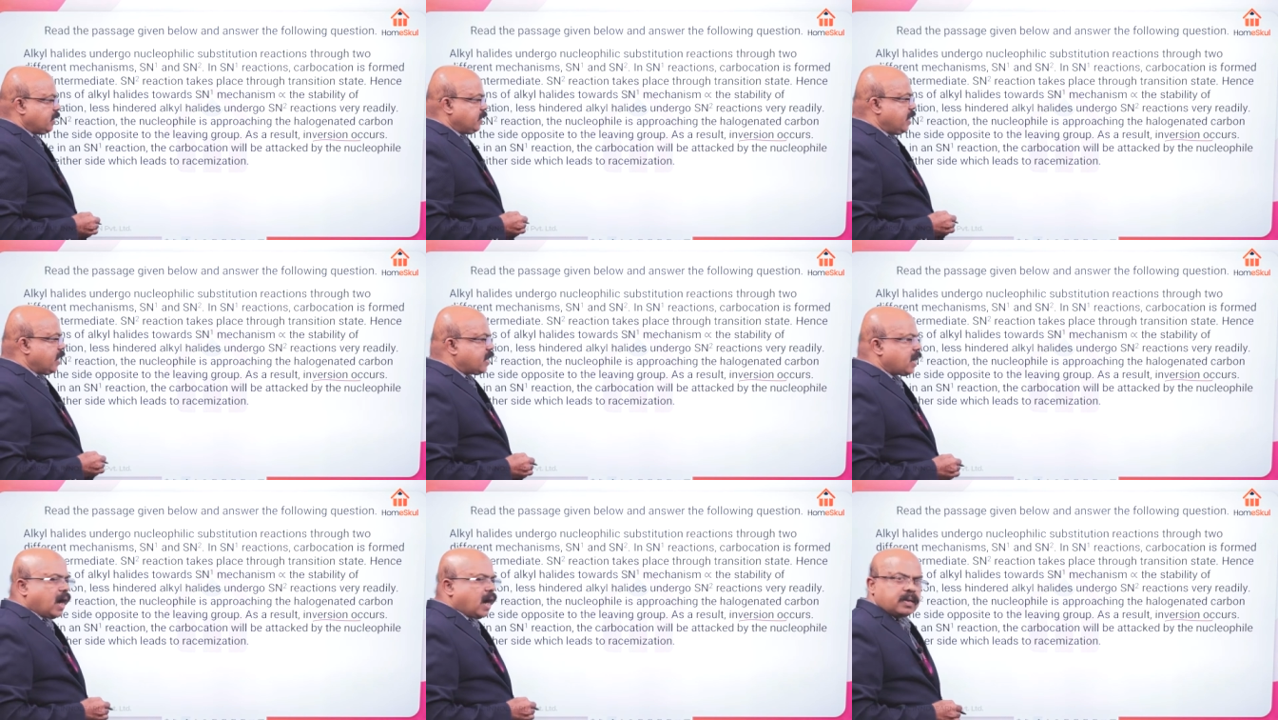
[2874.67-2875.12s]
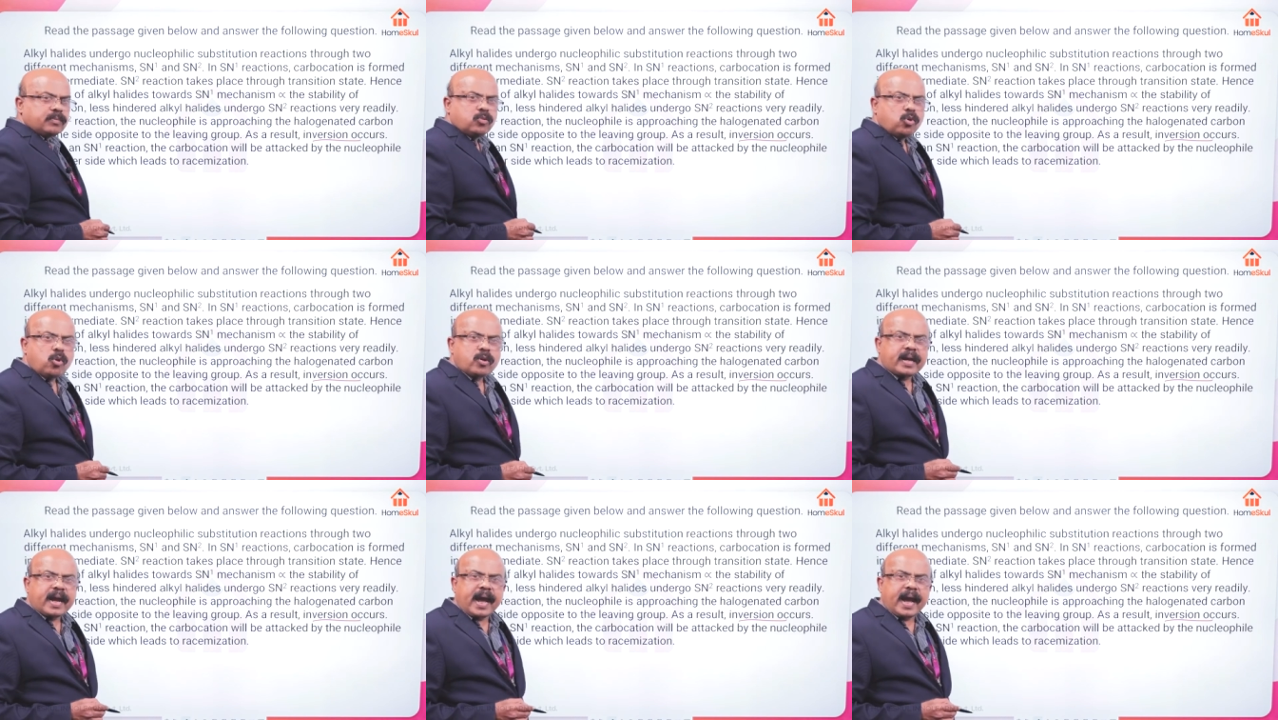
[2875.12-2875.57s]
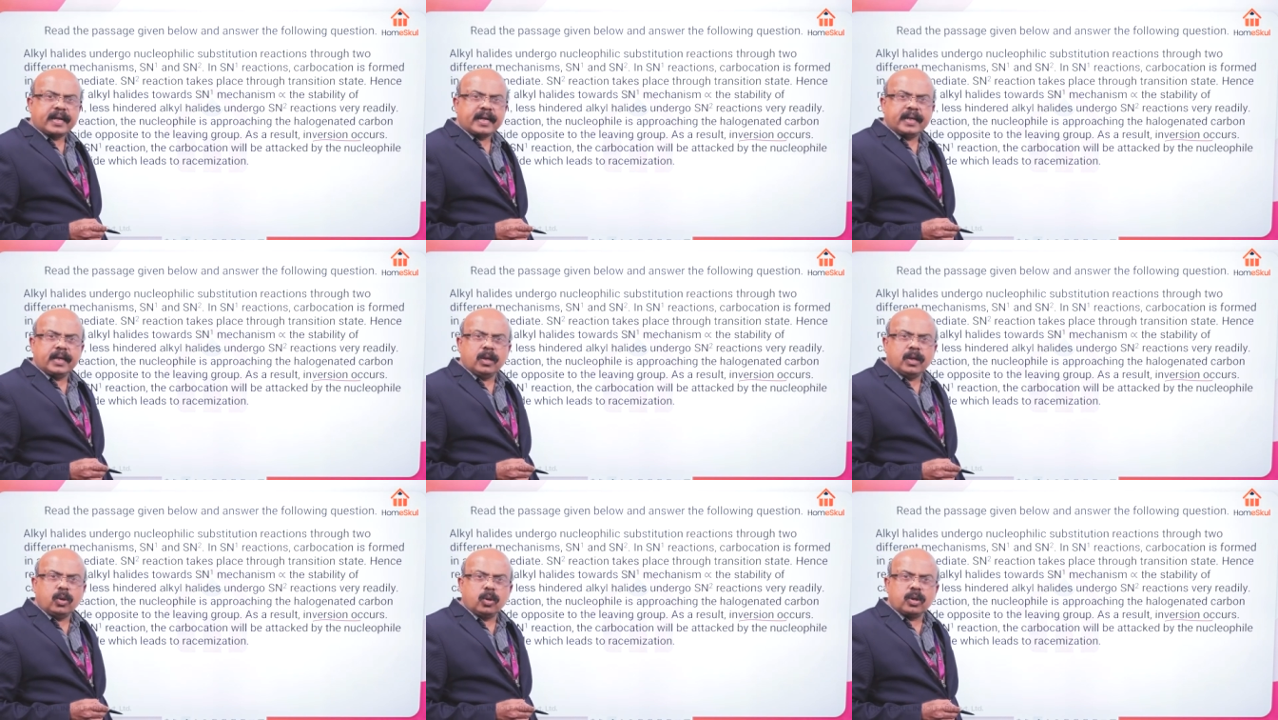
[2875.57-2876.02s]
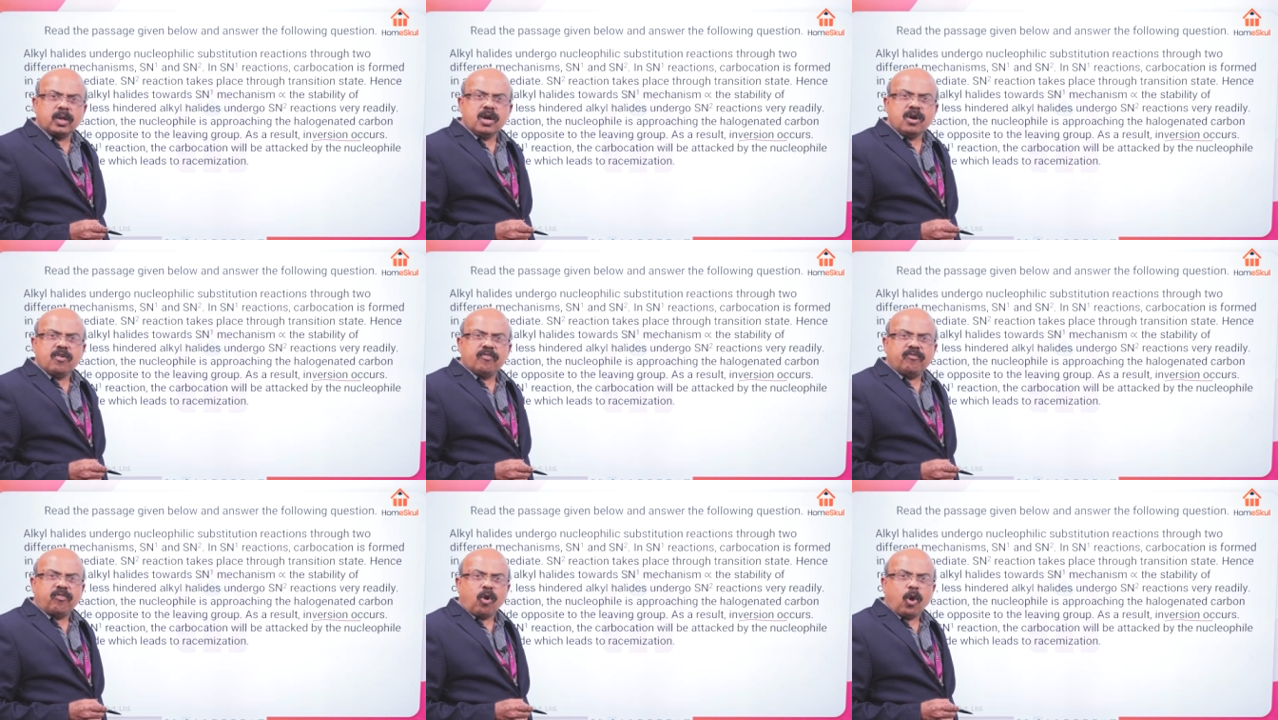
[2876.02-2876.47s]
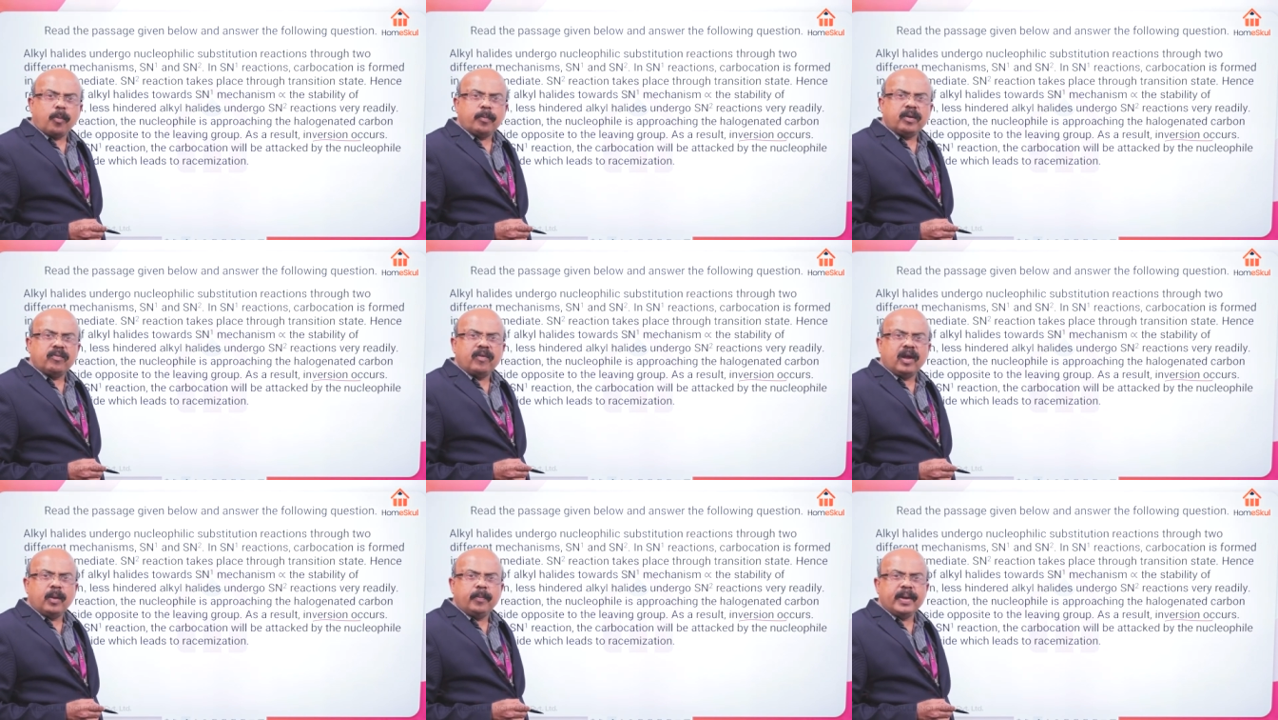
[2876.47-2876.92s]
the carbocation formed will